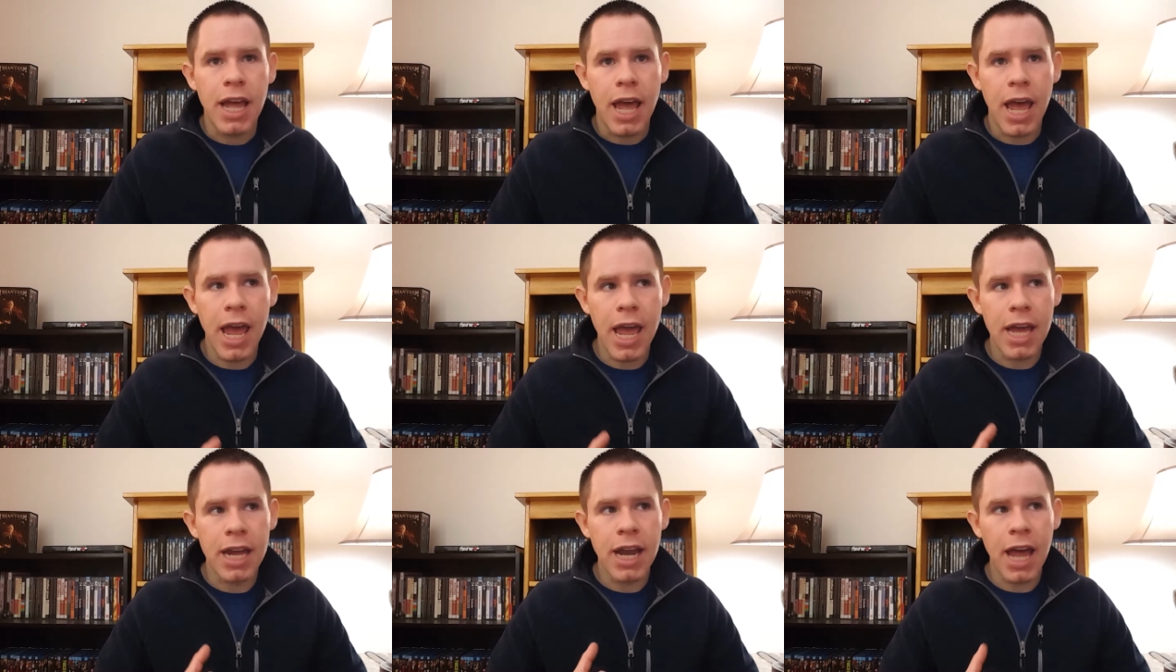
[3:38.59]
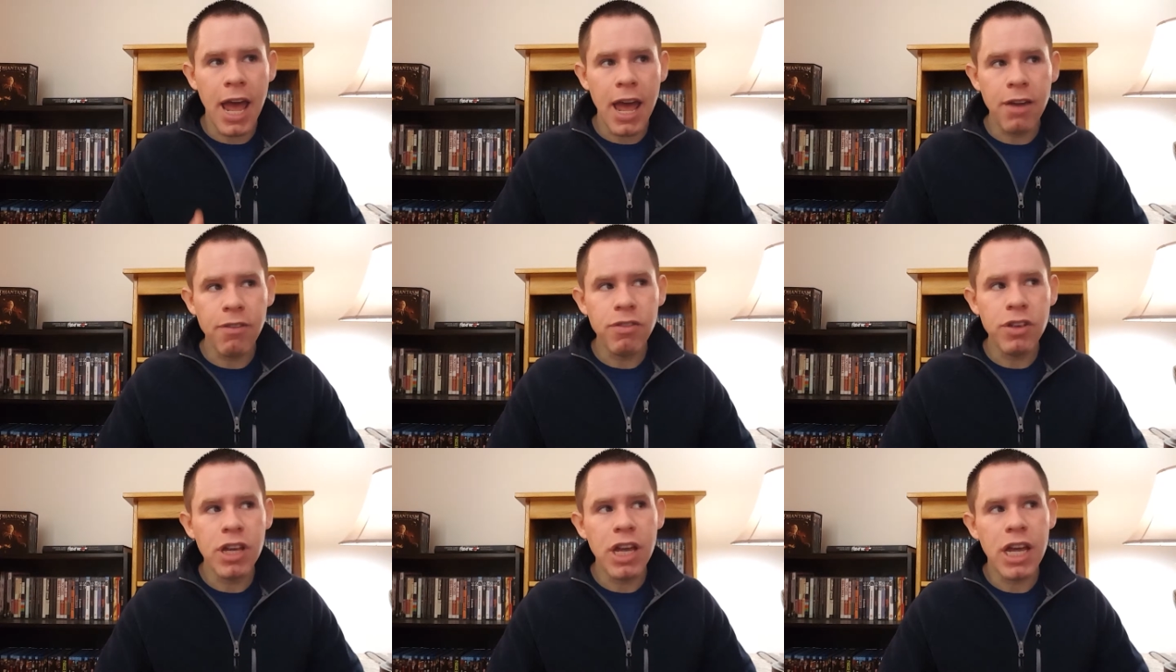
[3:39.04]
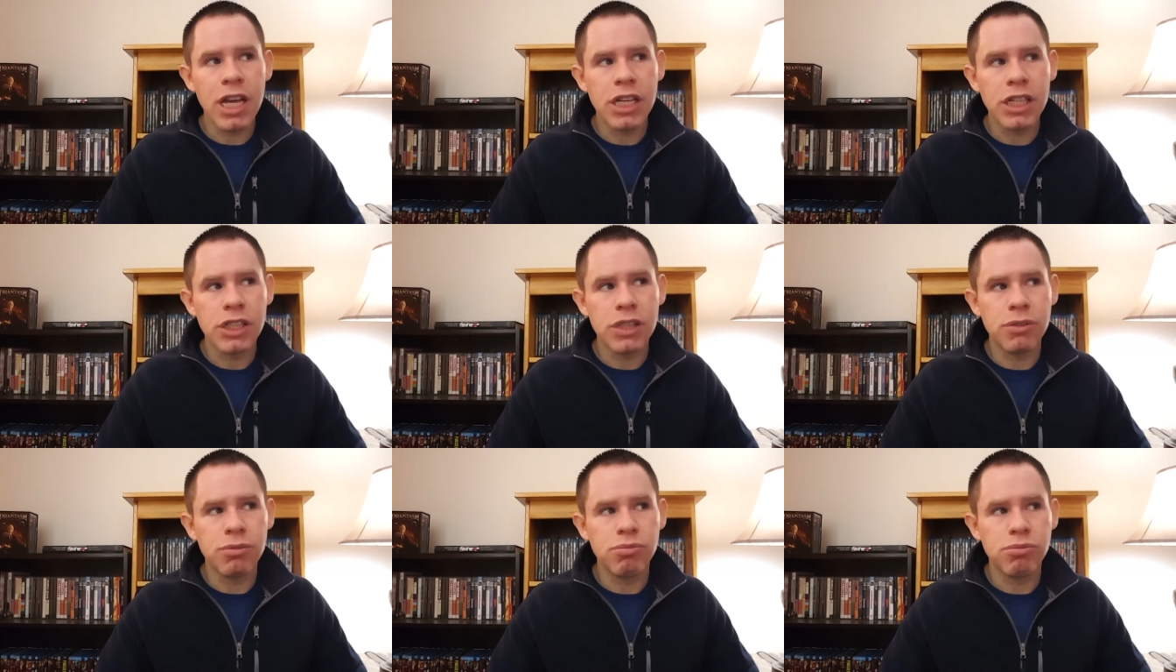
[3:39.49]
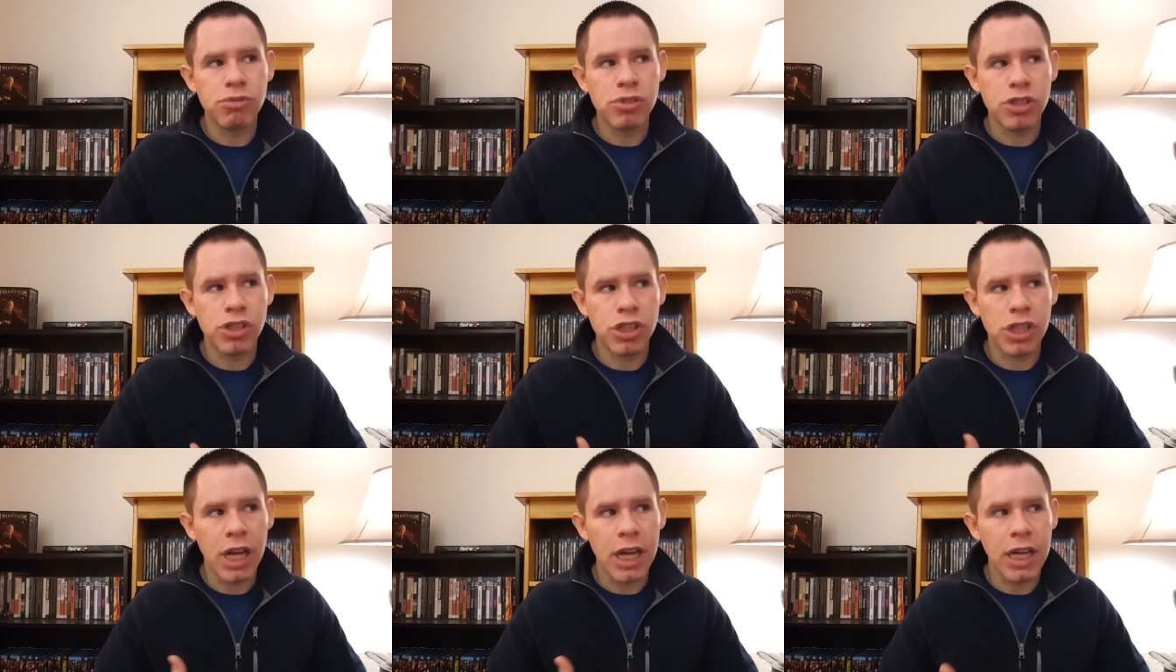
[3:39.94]
and having a
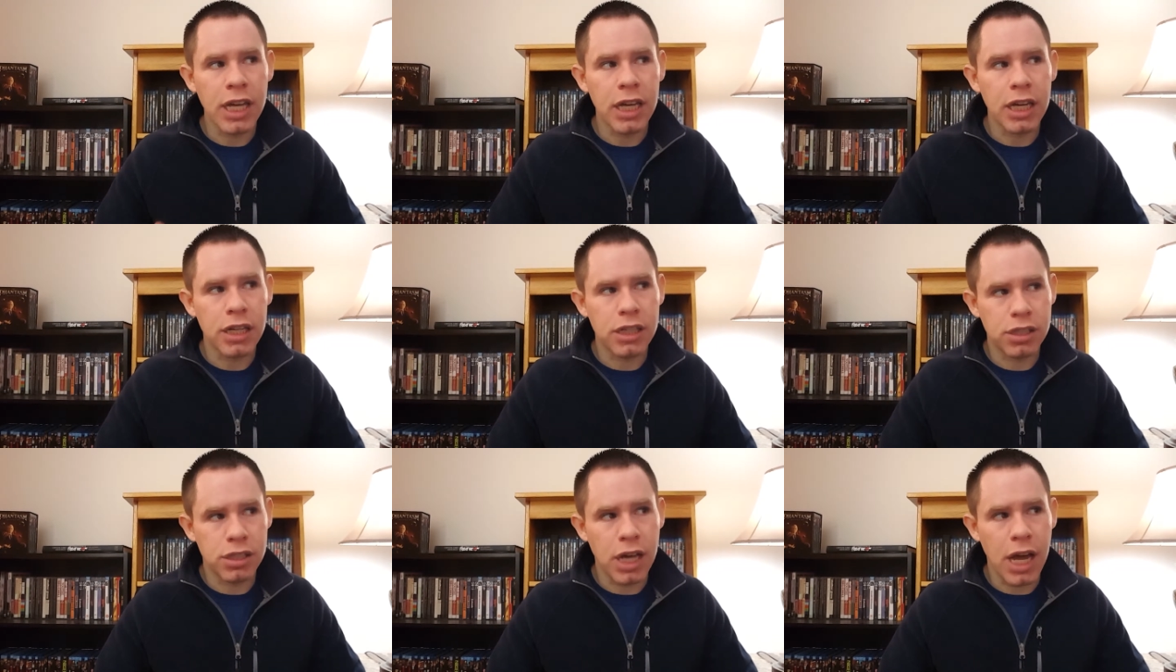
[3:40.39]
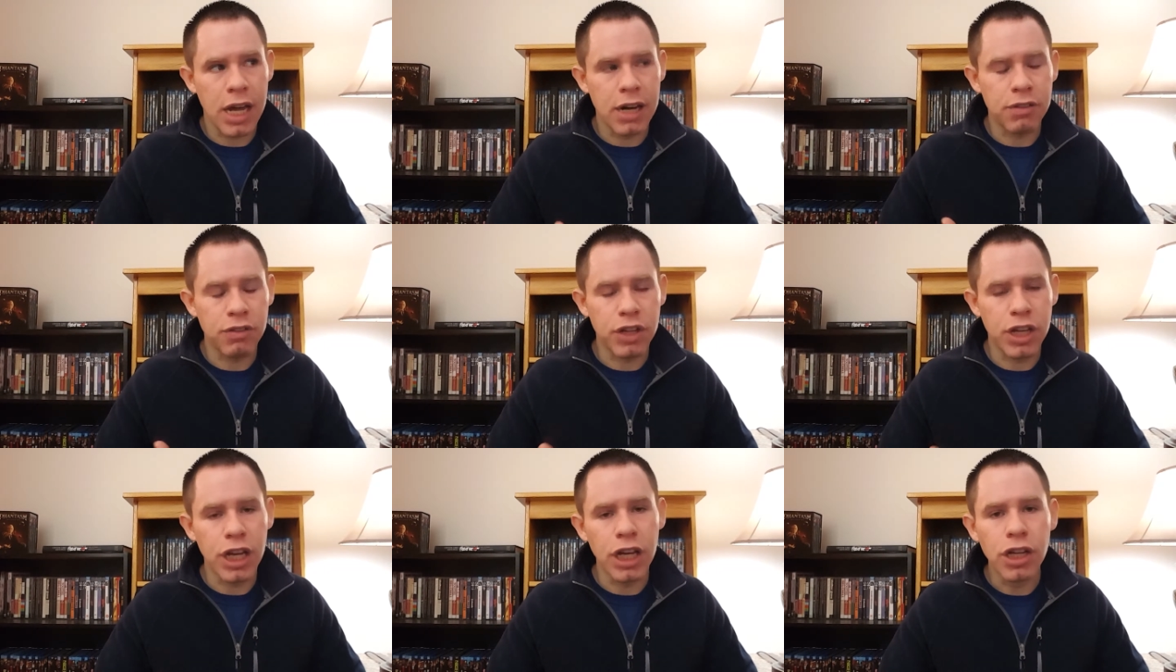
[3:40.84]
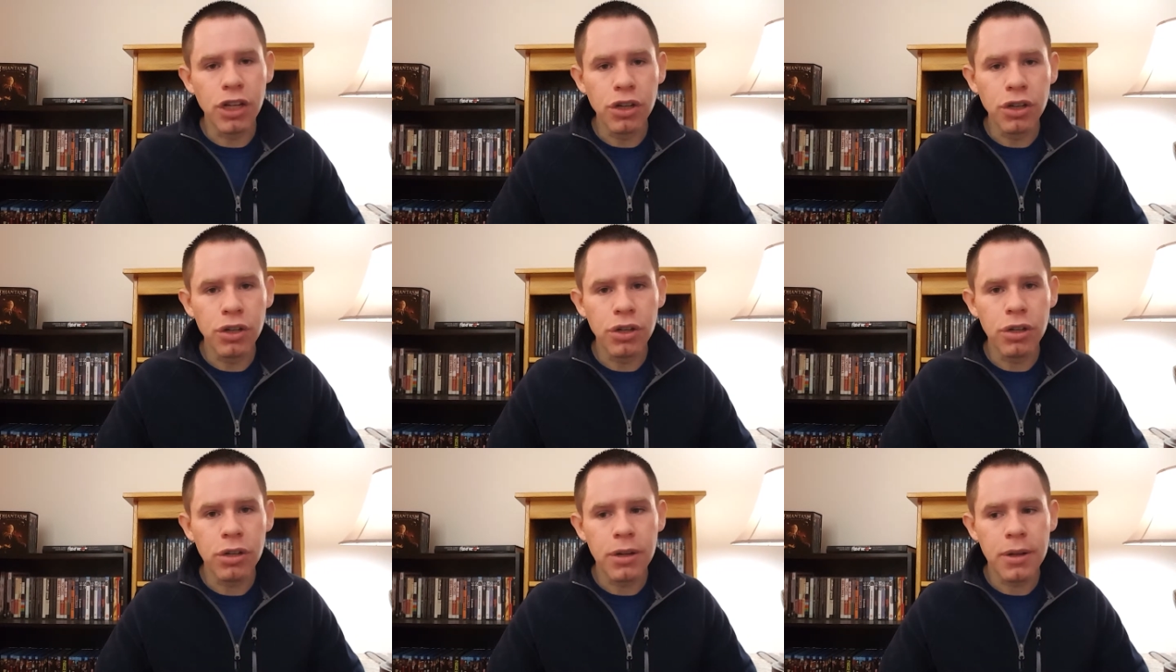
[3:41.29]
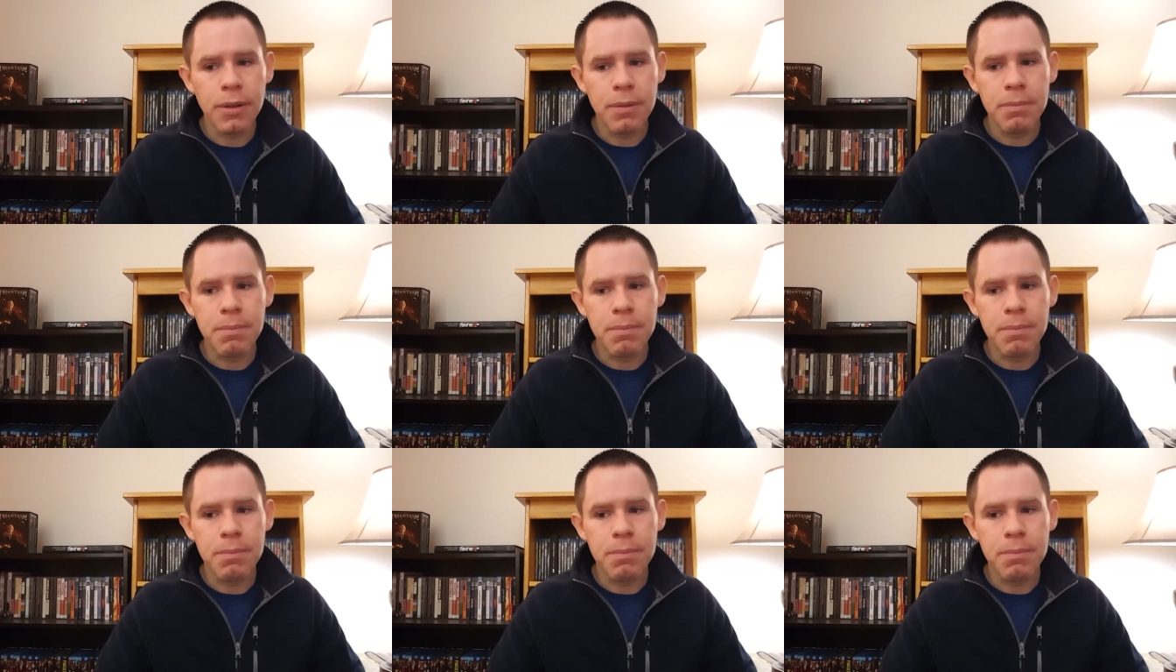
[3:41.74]
psychic kind of killer